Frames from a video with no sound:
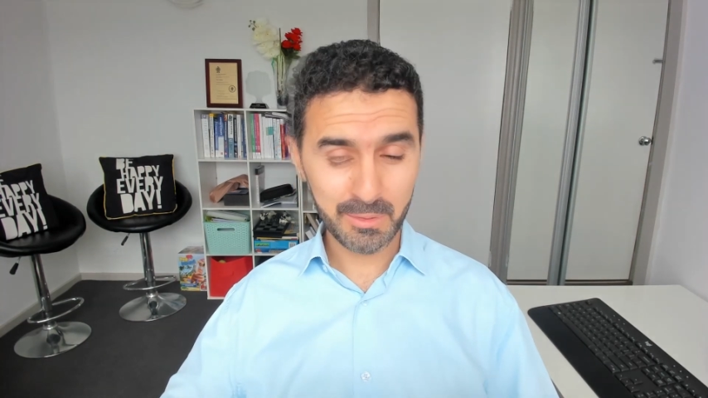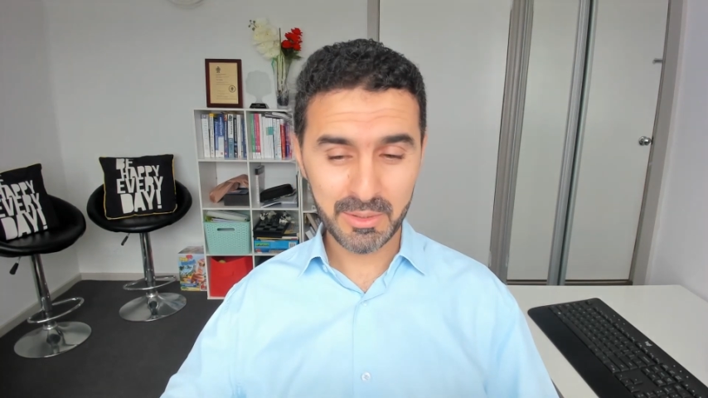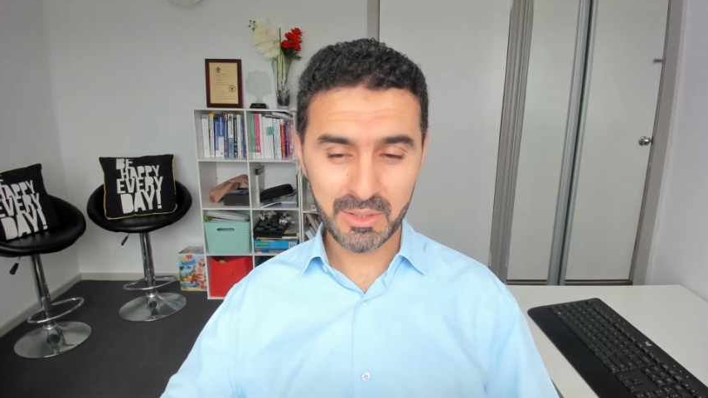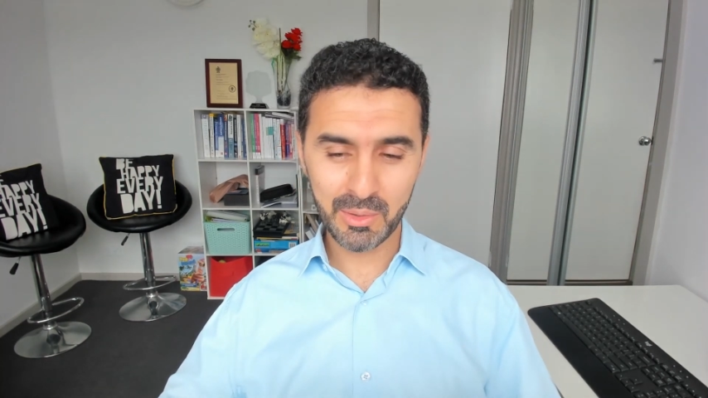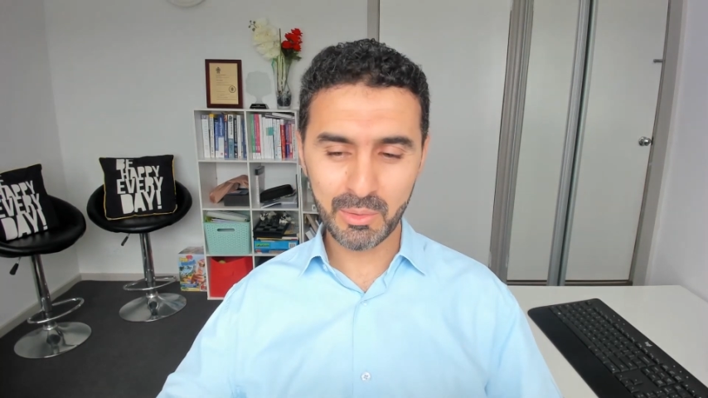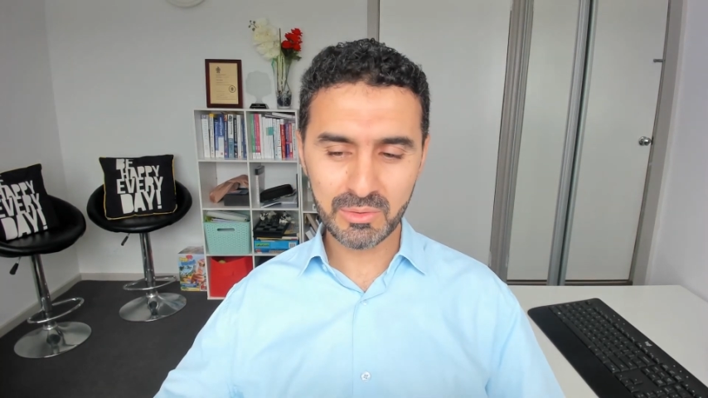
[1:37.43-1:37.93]

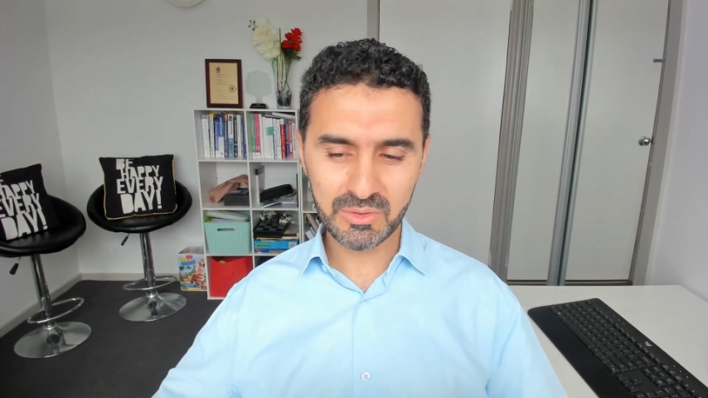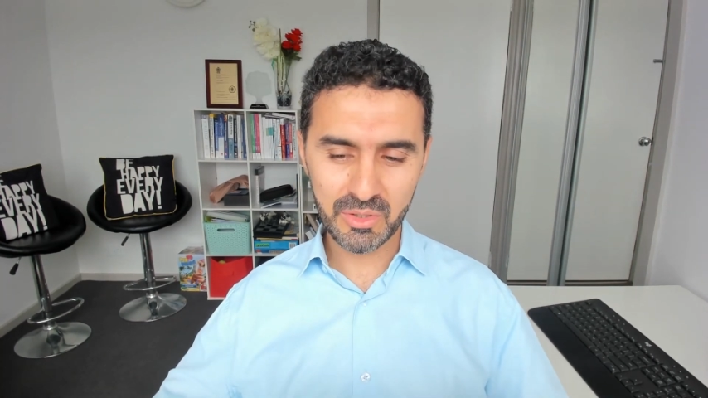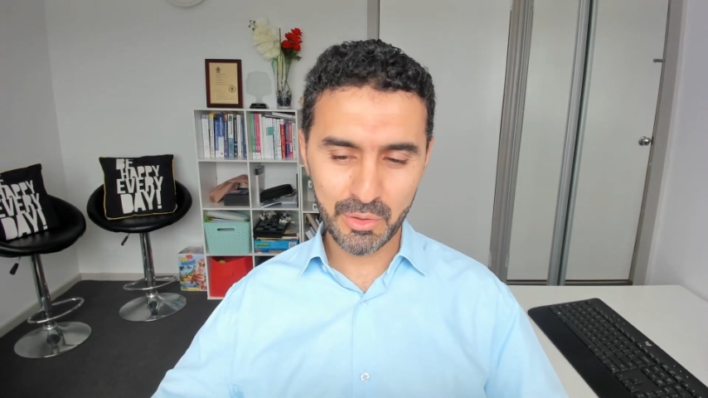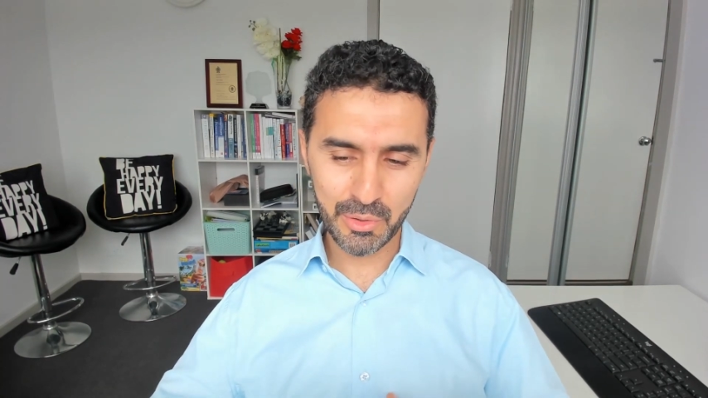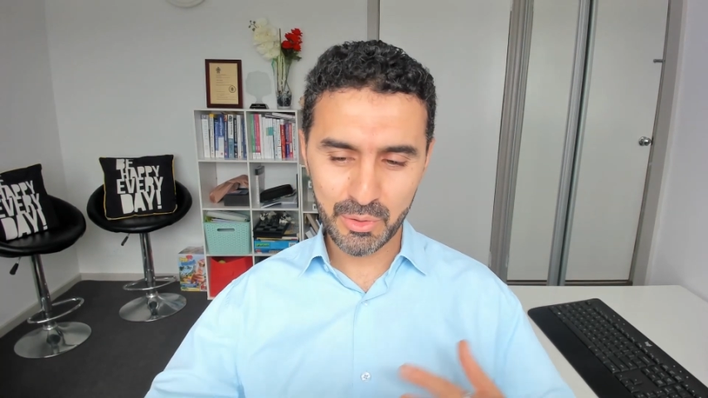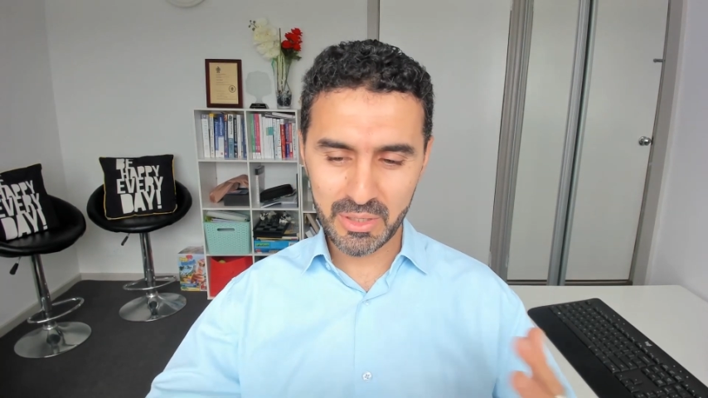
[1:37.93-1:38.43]
but
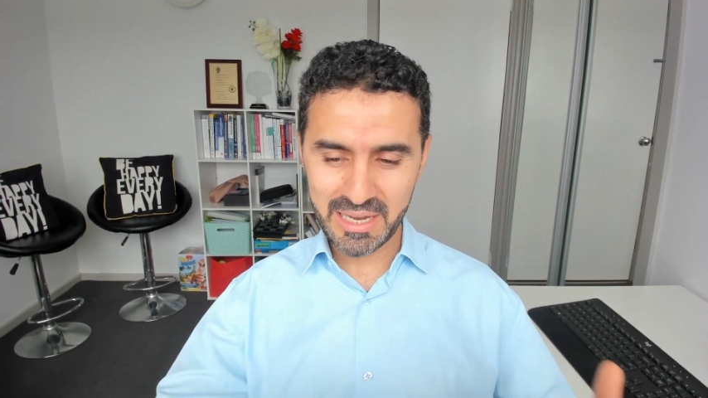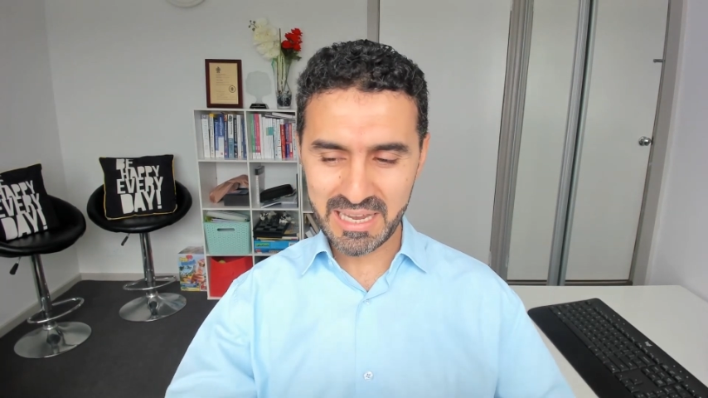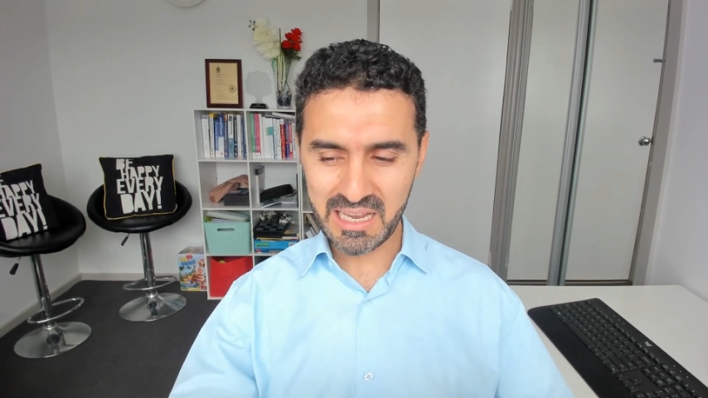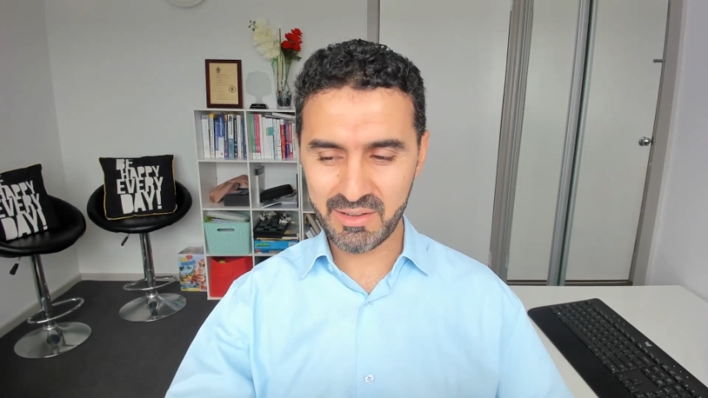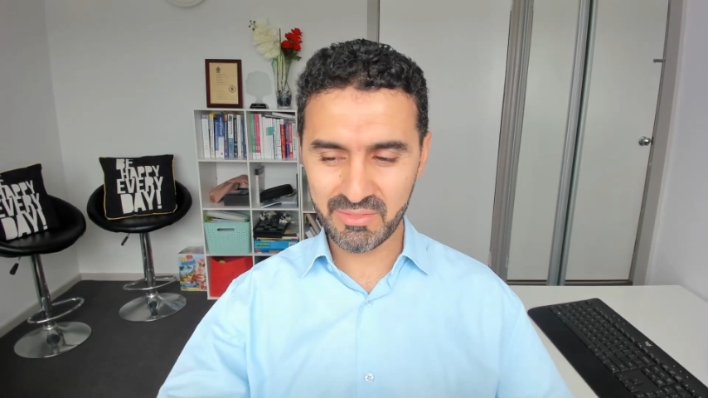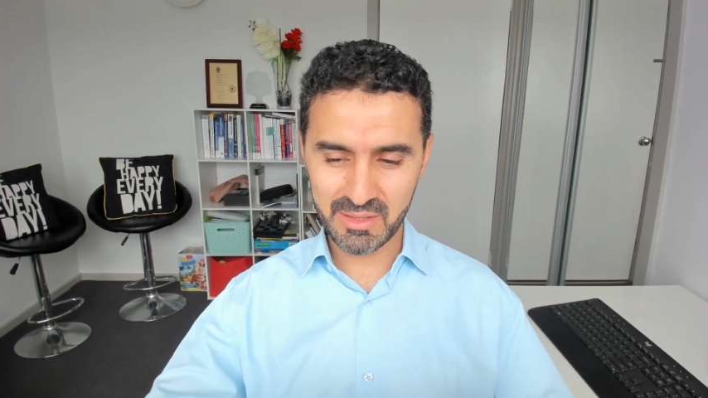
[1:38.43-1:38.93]
also
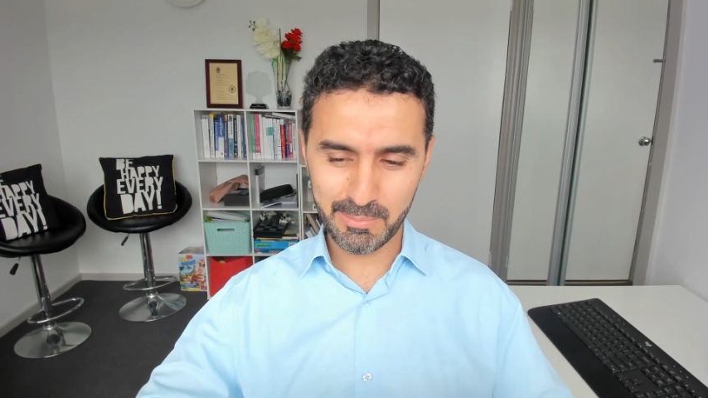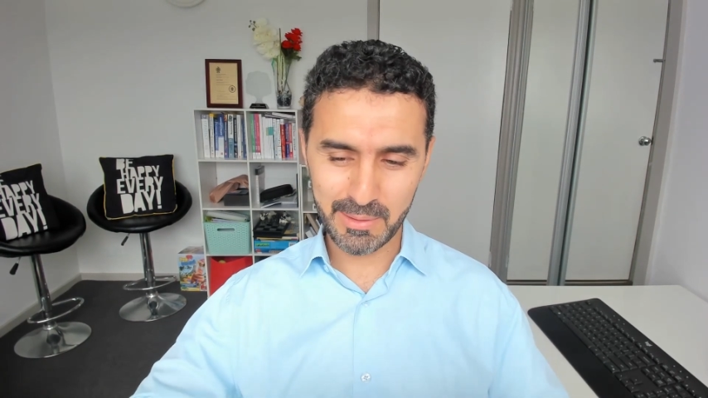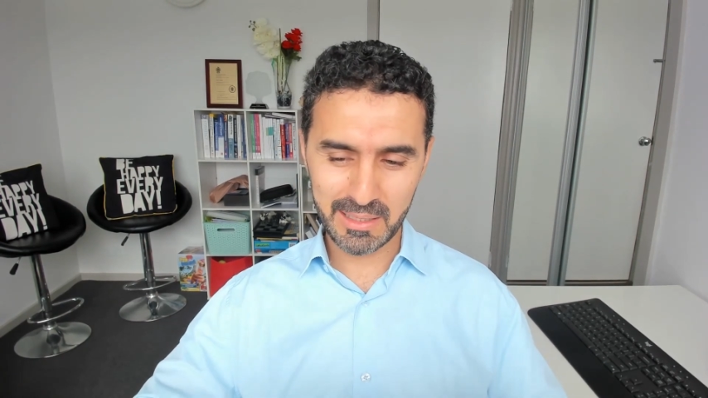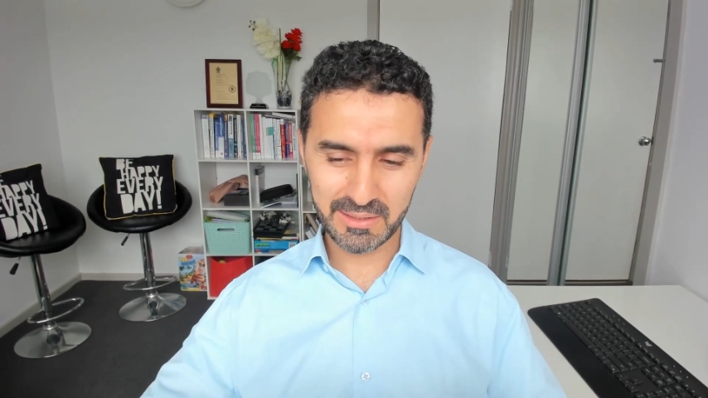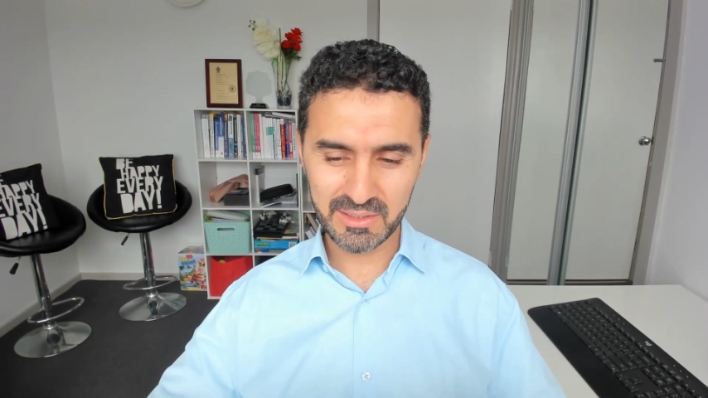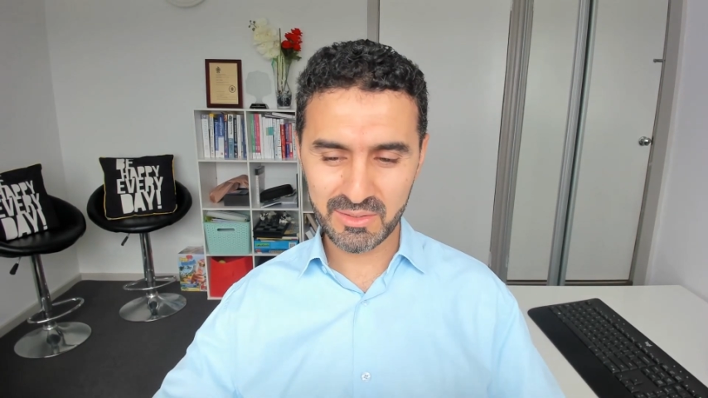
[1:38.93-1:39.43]
have the
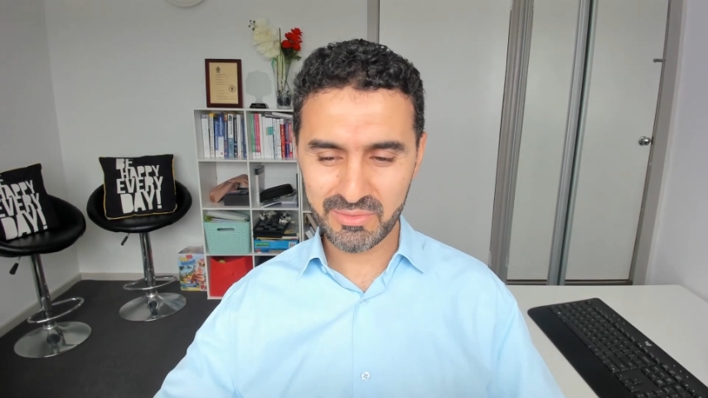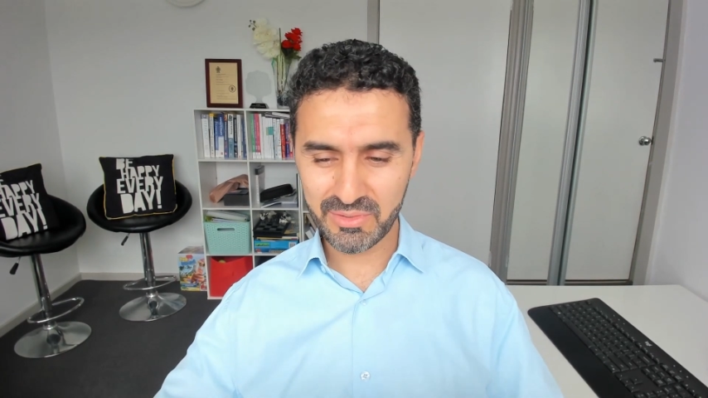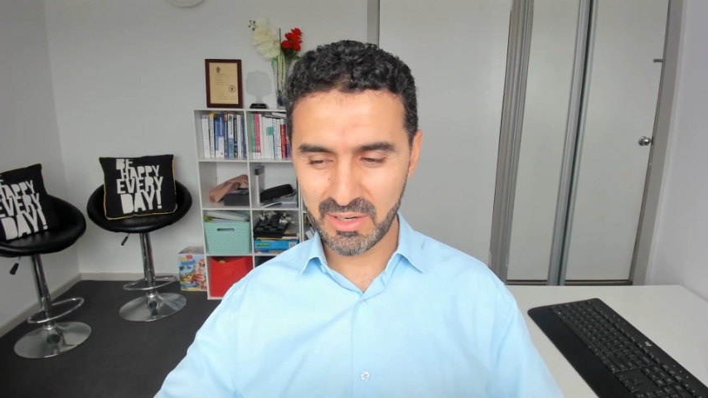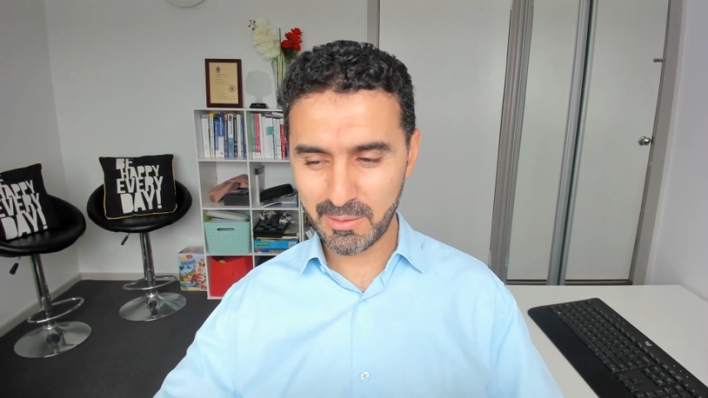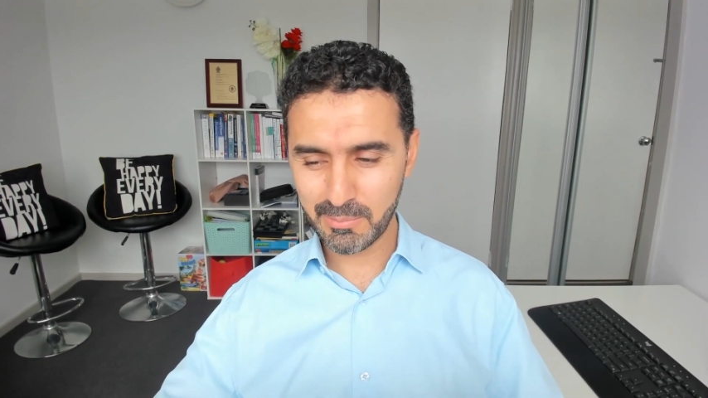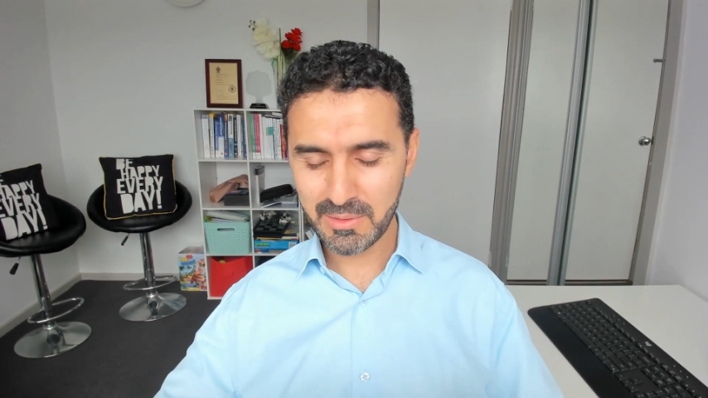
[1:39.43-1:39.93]
balance
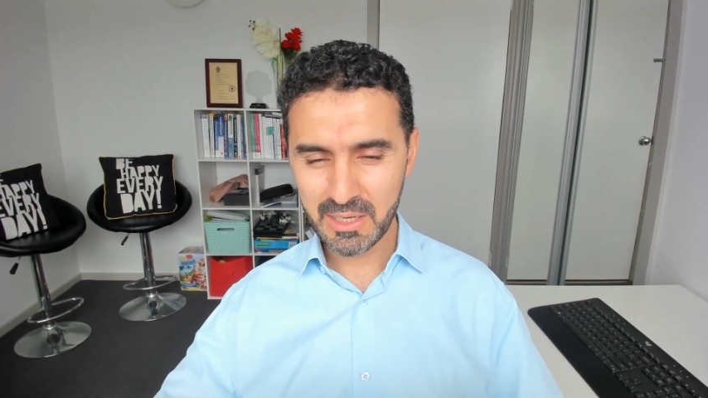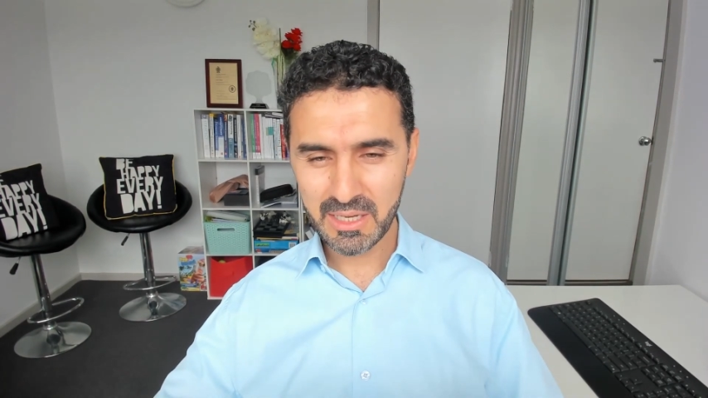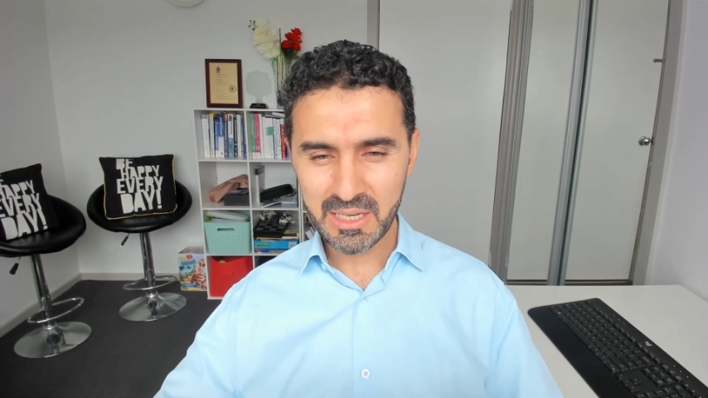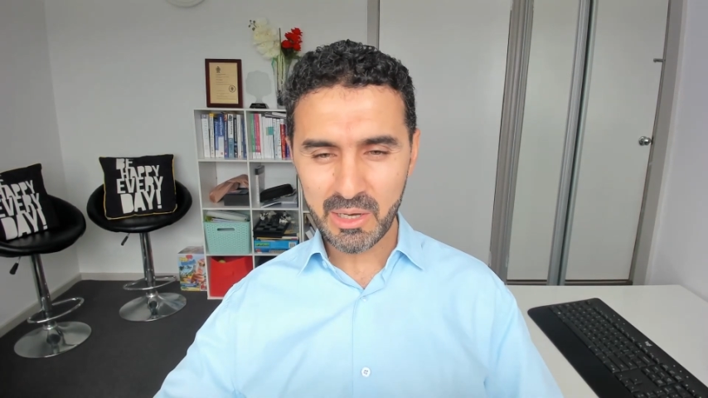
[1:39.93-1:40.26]
from